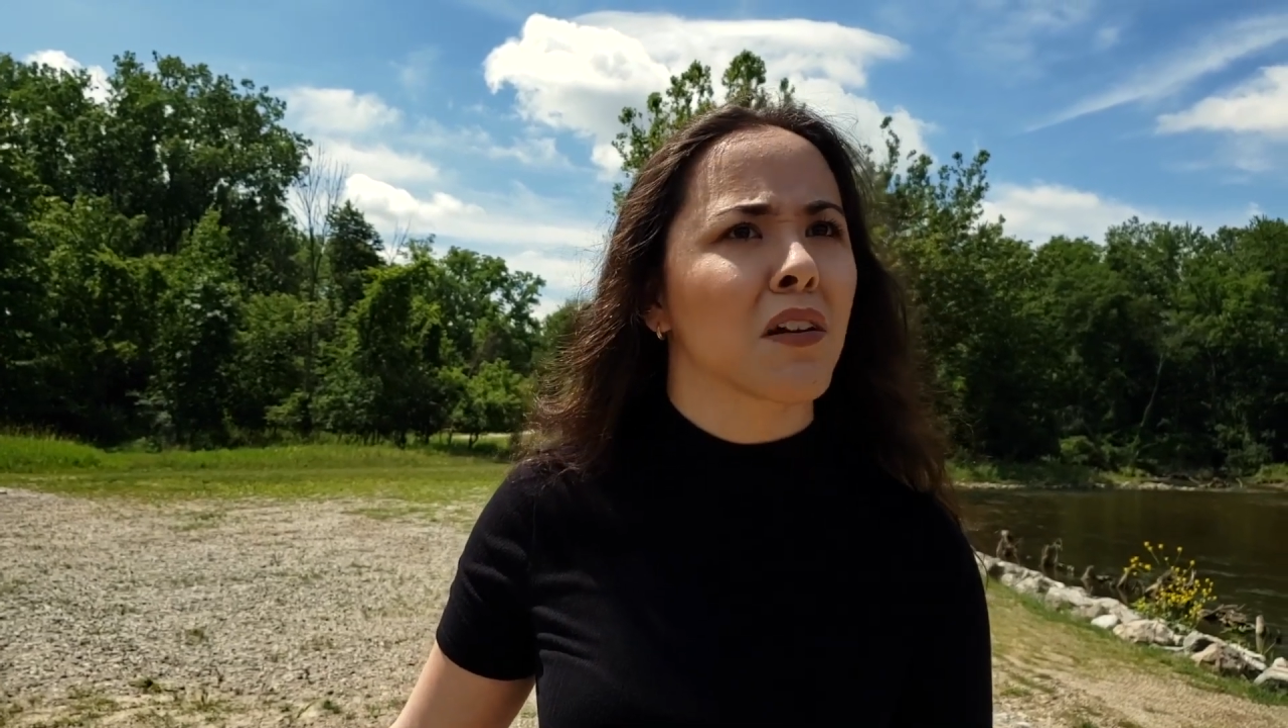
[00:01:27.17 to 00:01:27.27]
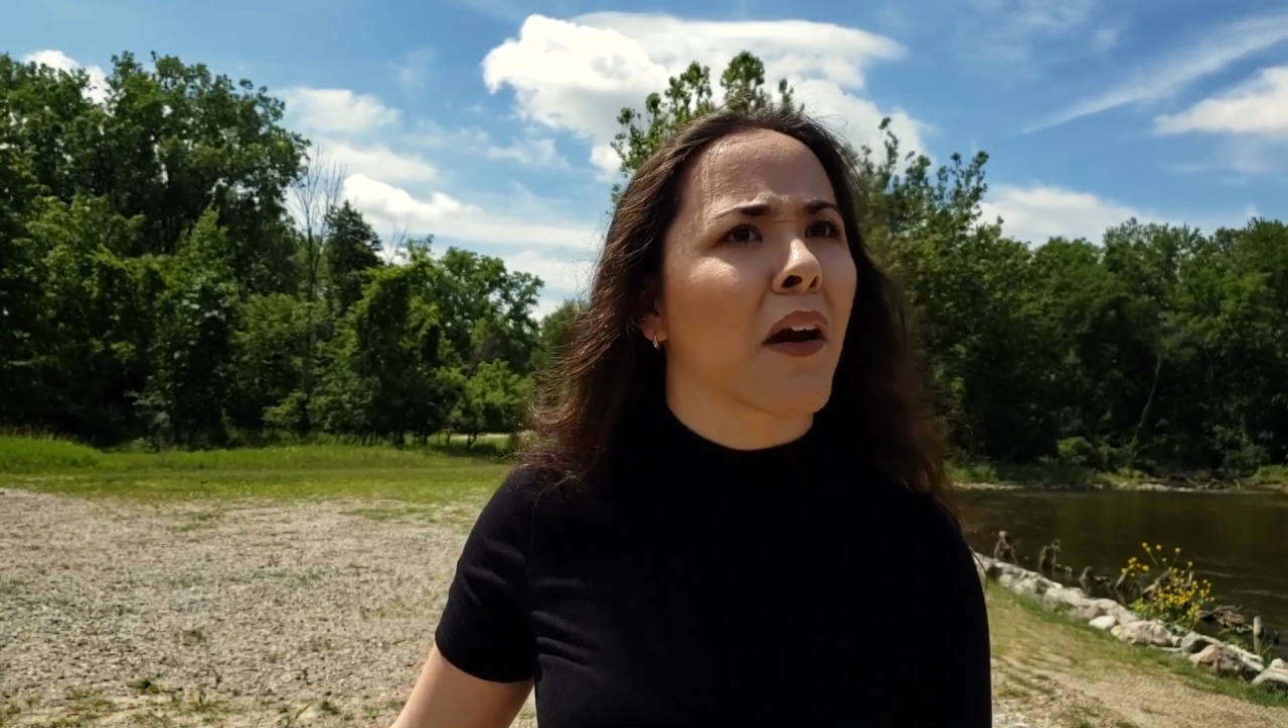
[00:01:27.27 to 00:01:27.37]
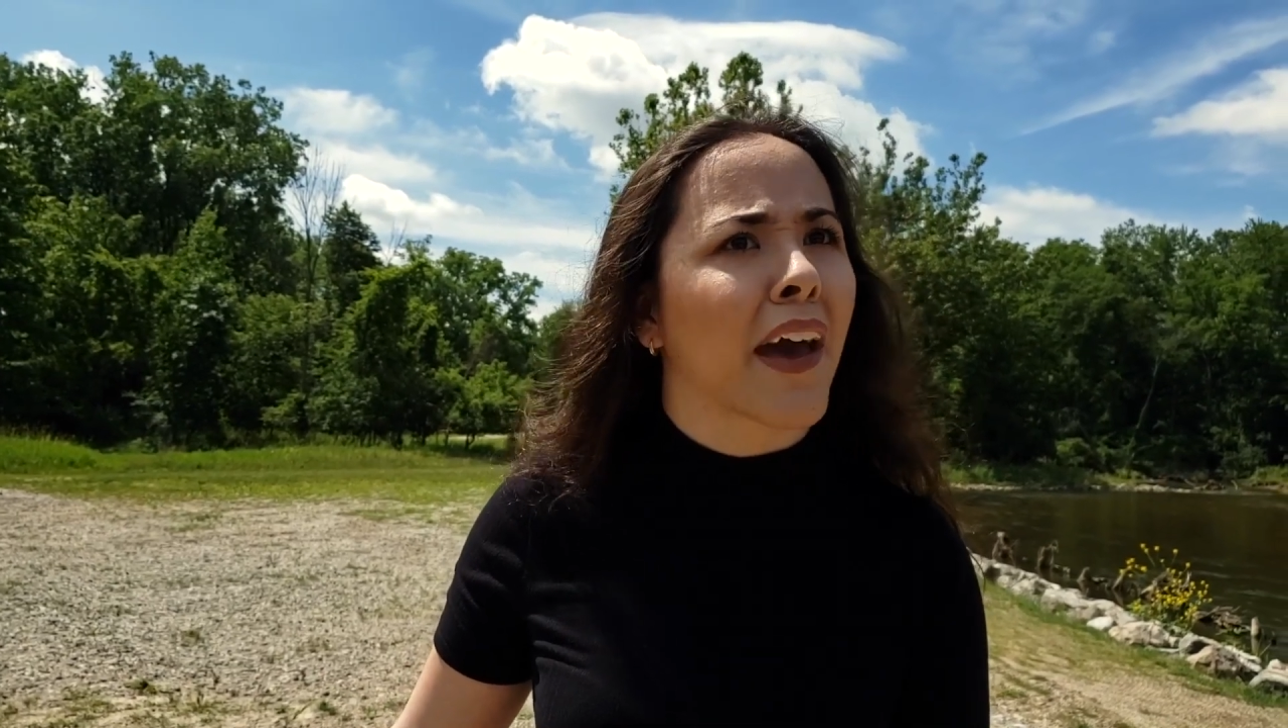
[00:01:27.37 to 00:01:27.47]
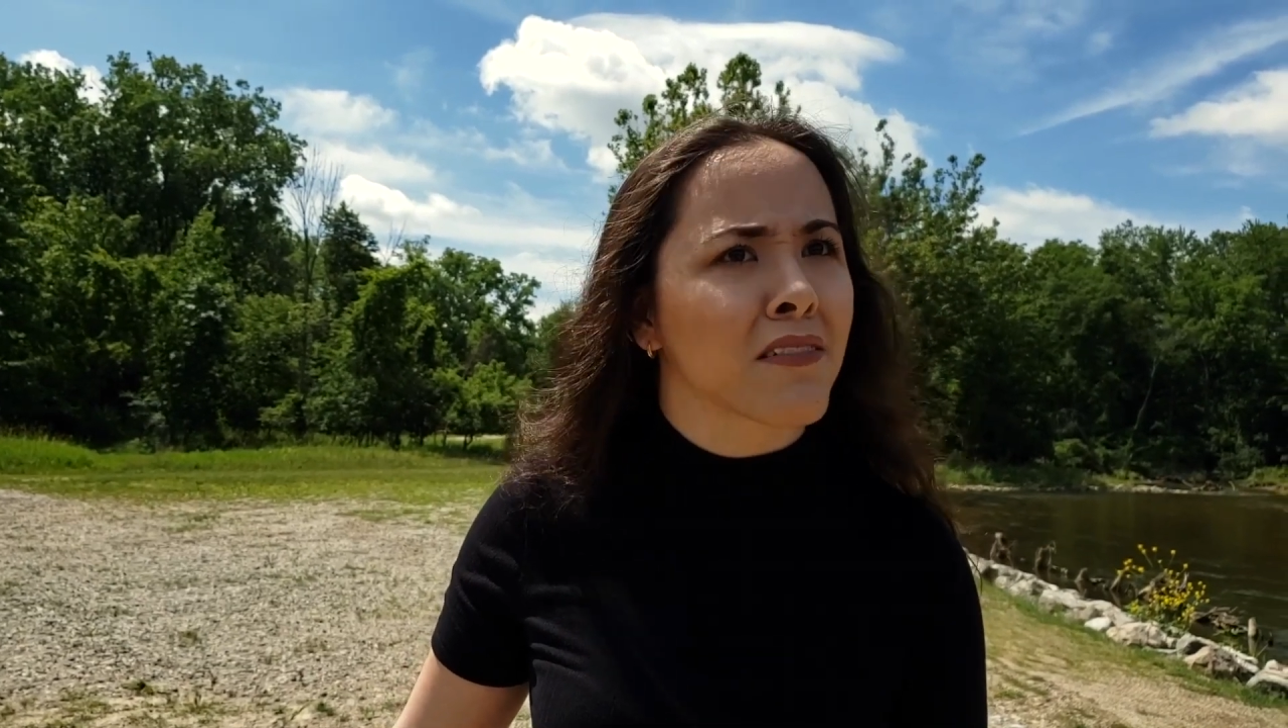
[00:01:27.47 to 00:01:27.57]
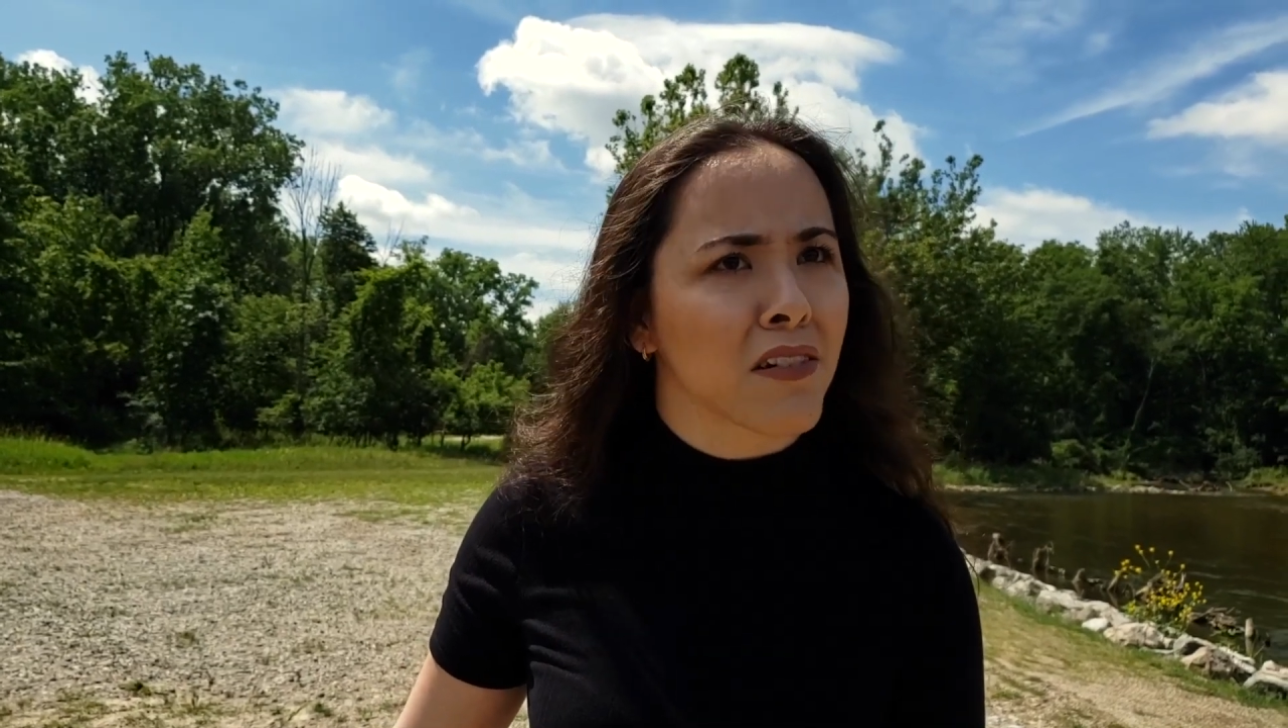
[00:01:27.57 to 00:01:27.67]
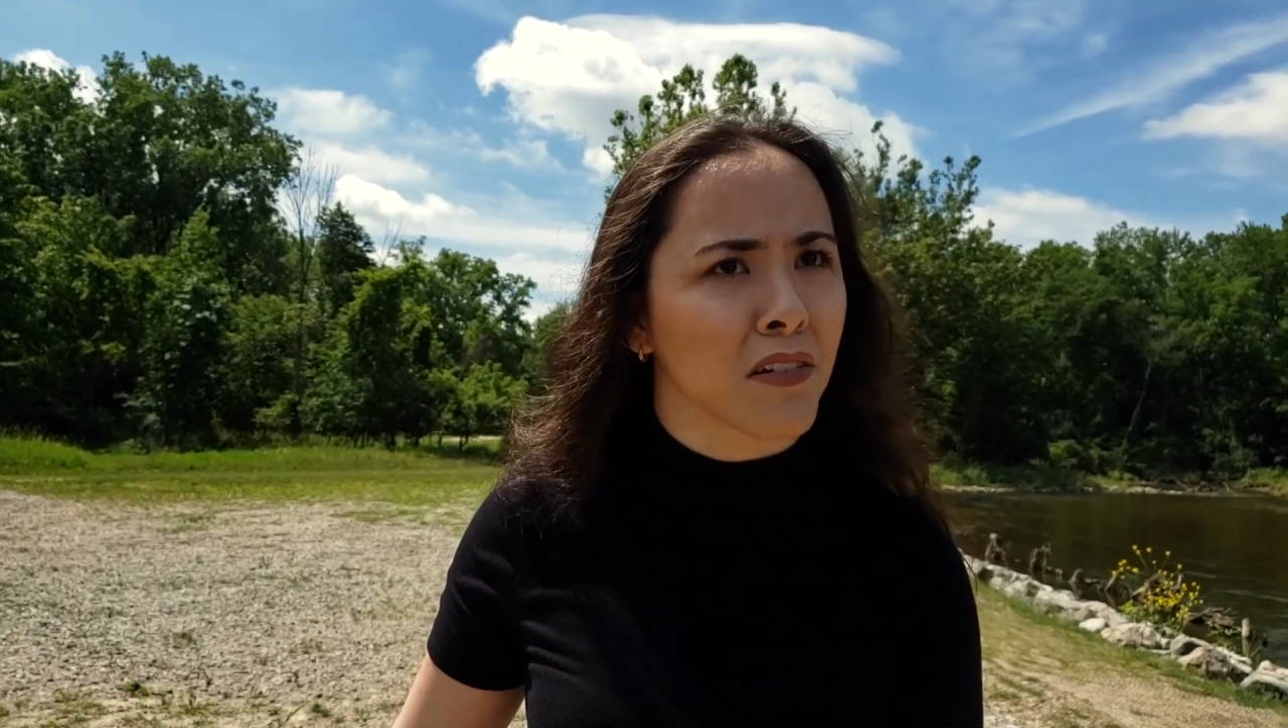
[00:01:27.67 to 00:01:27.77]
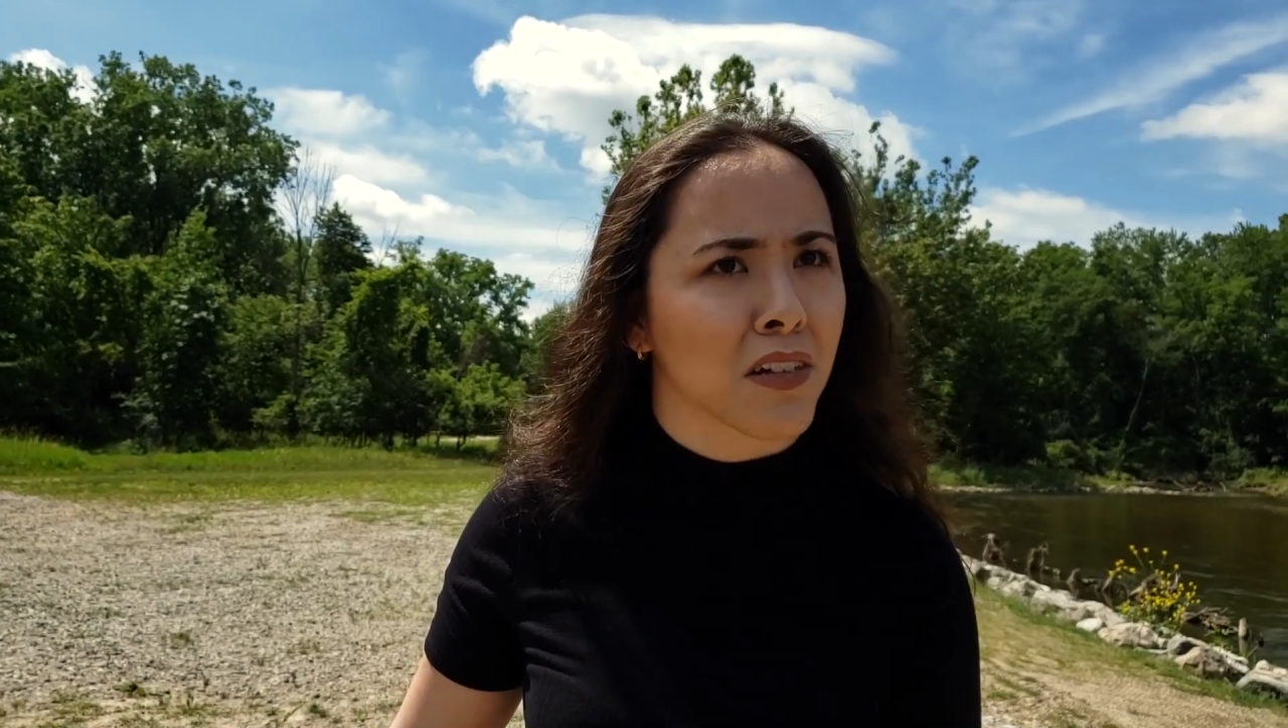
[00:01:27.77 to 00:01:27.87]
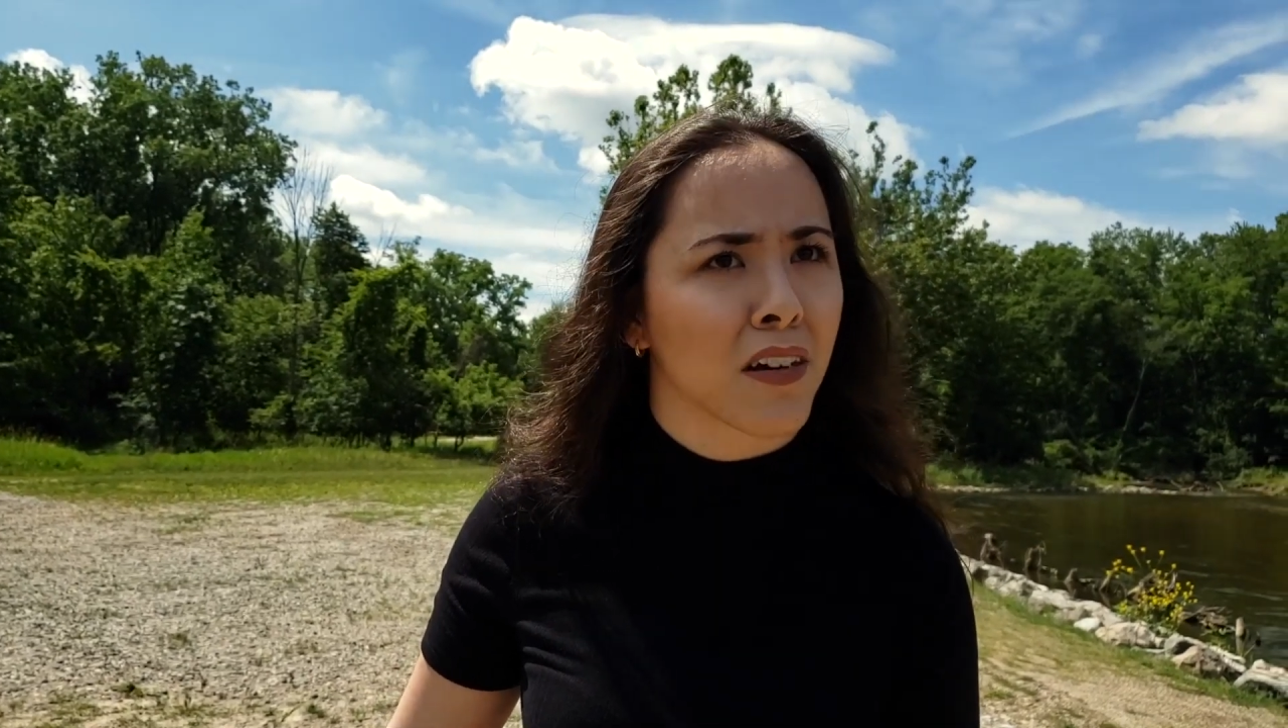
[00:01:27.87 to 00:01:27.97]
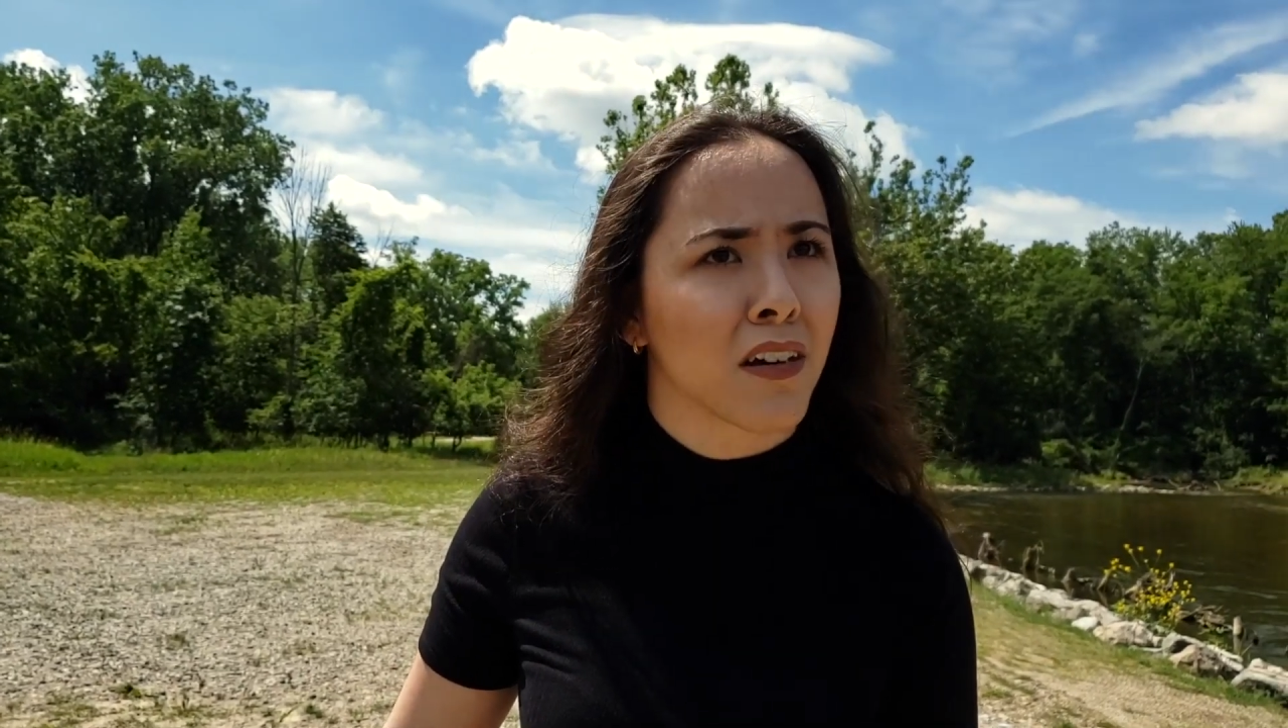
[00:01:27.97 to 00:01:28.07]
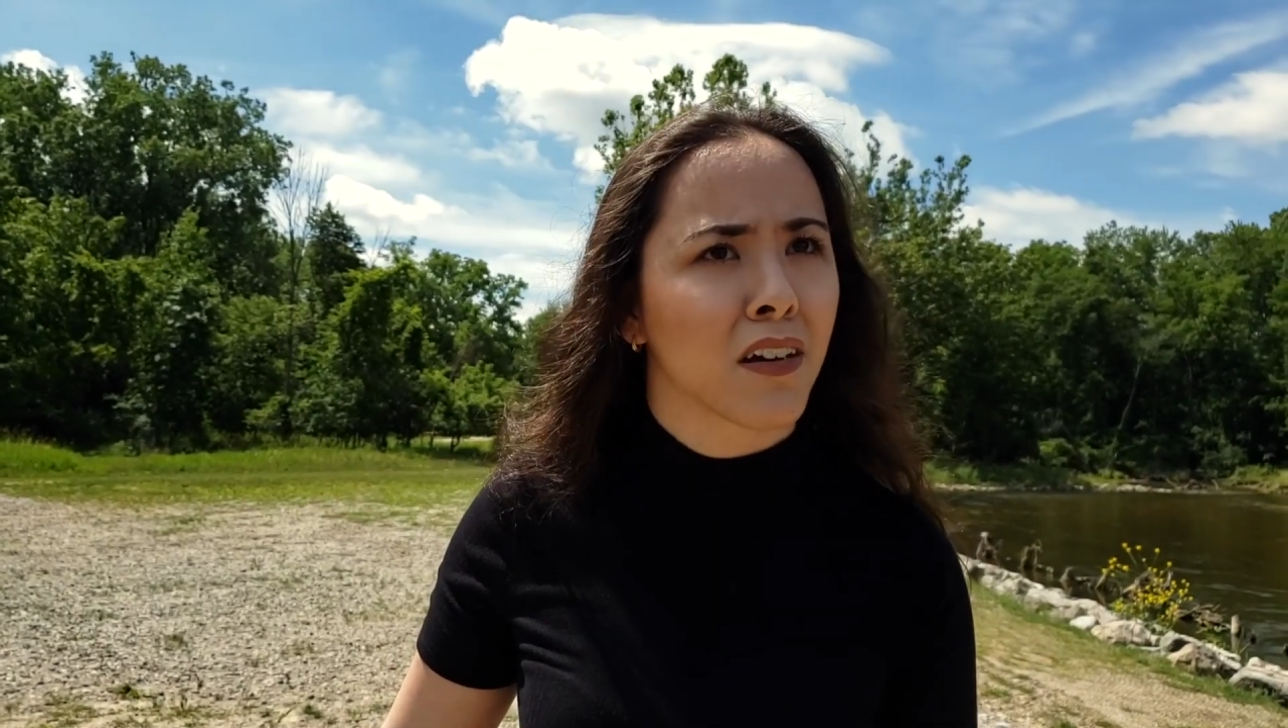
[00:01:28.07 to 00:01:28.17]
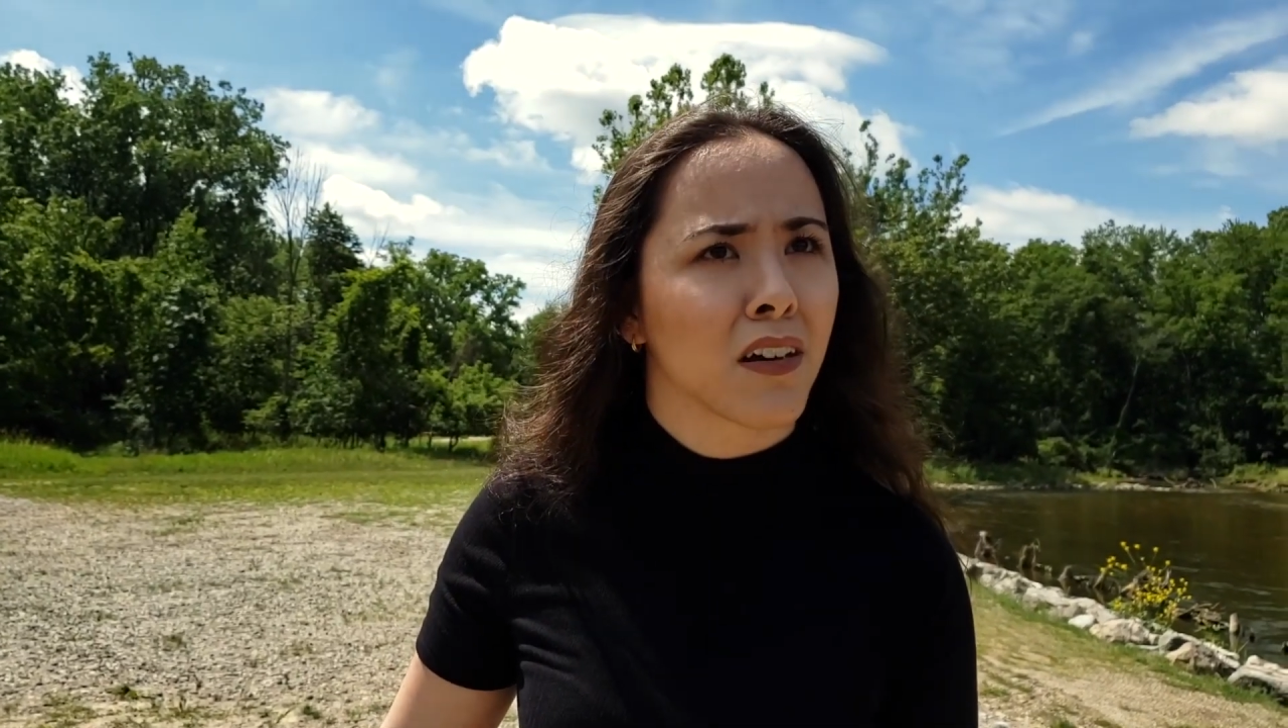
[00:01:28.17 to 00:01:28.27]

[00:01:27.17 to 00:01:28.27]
answered?